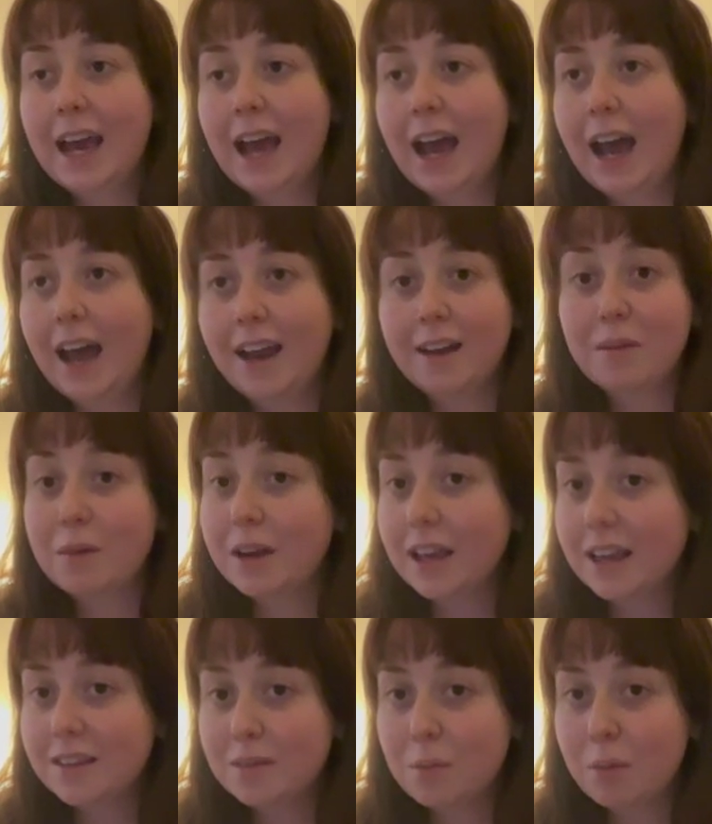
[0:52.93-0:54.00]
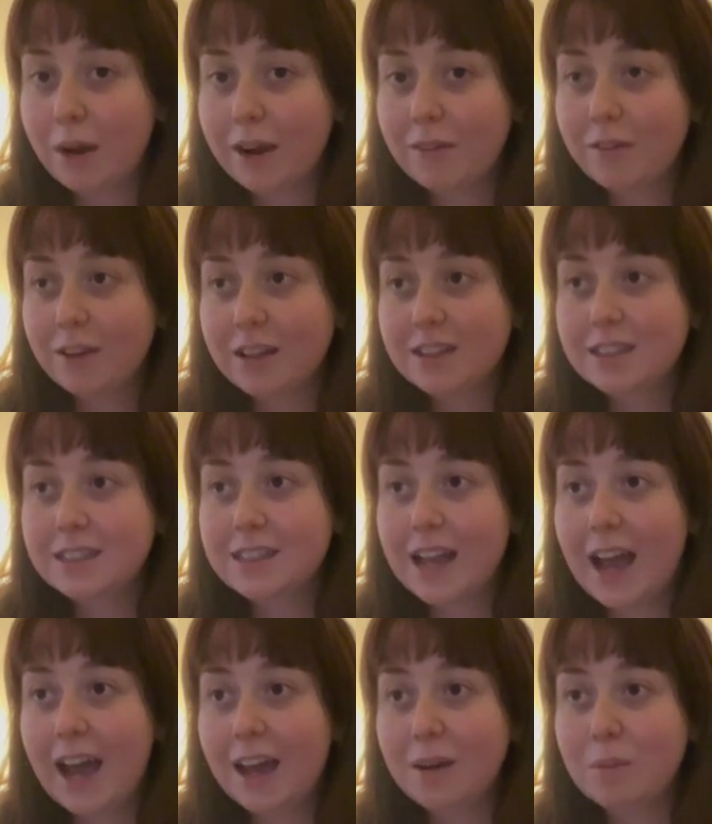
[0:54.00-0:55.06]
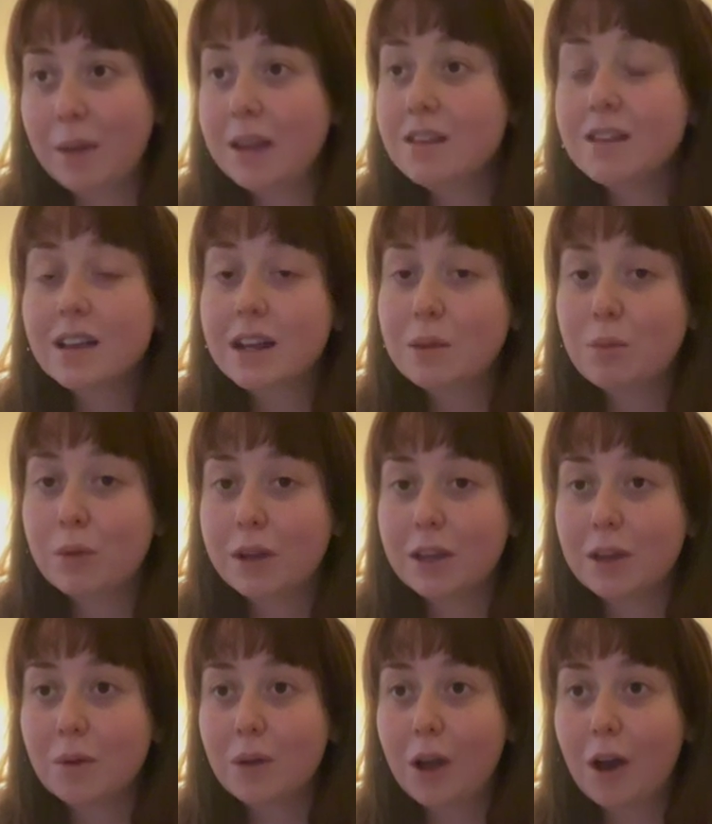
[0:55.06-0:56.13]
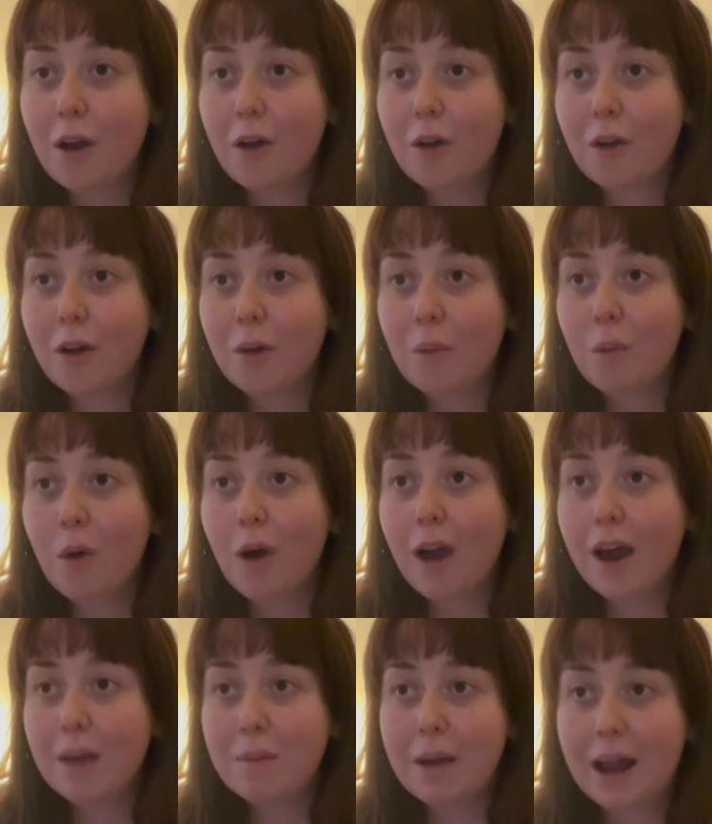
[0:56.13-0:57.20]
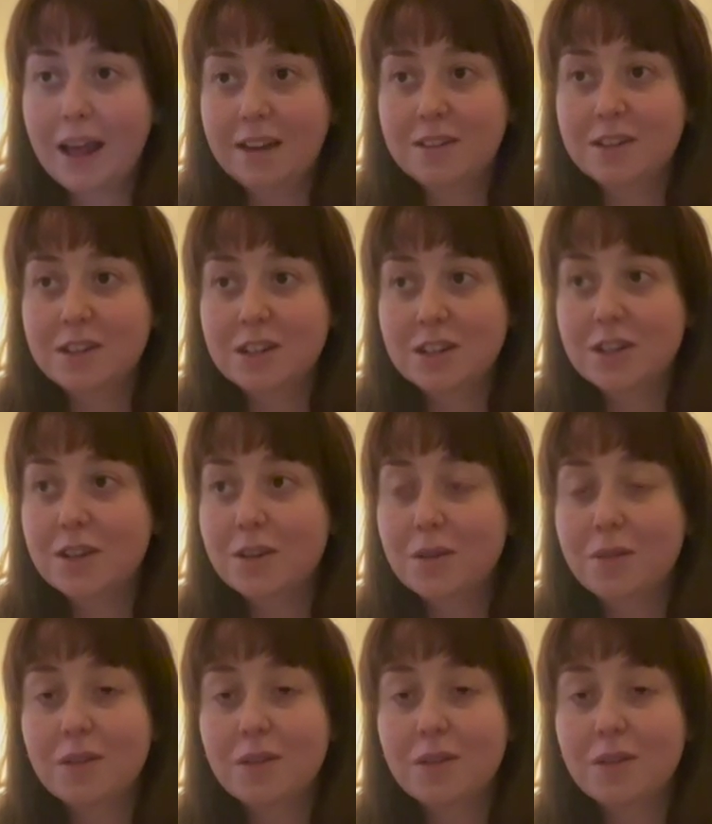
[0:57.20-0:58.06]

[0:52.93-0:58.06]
and I'm gonna get some breakfast and basically bring you along on what I plan to do.